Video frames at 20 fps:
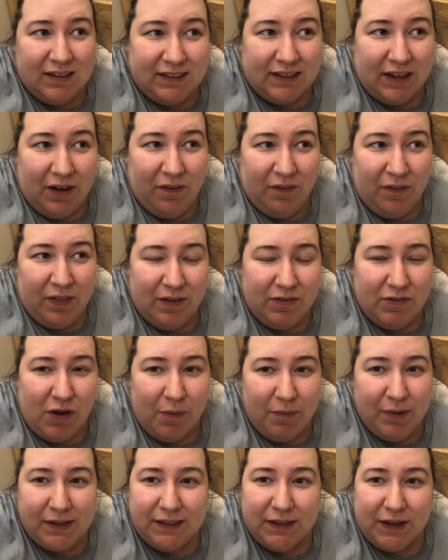So they
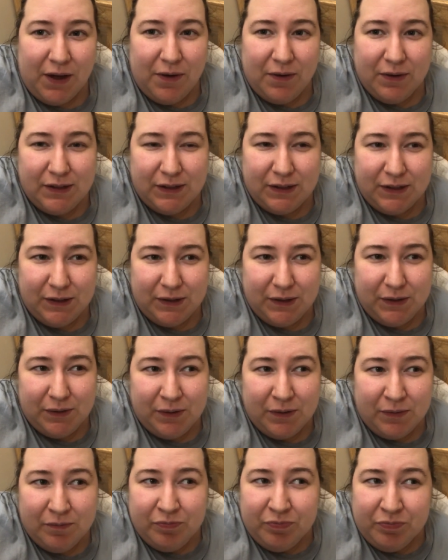told me to go
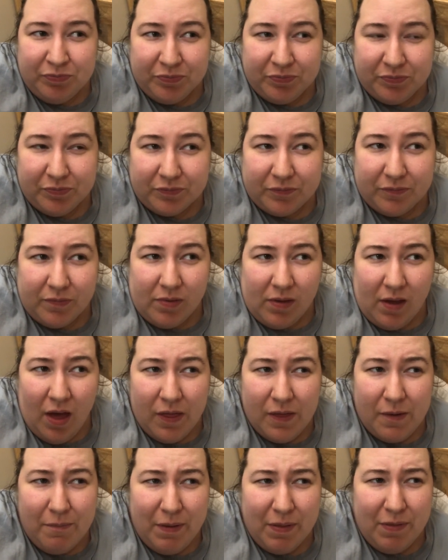to
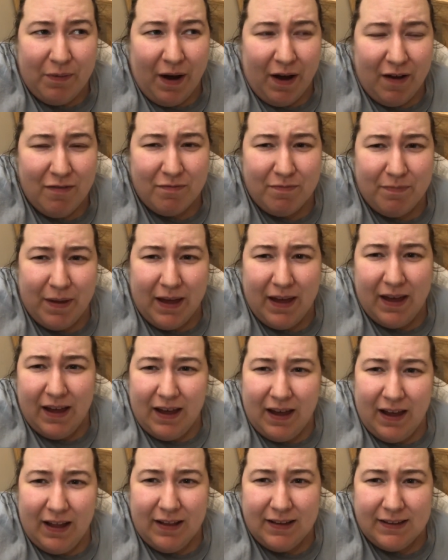the midwife
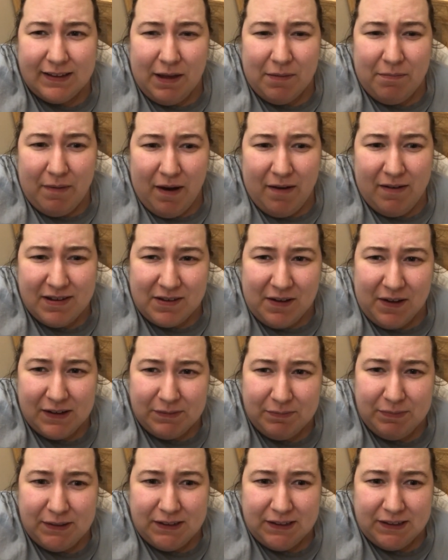bit in St Mary's
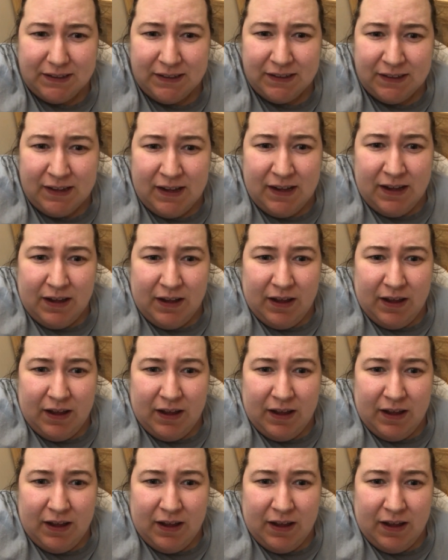Hospital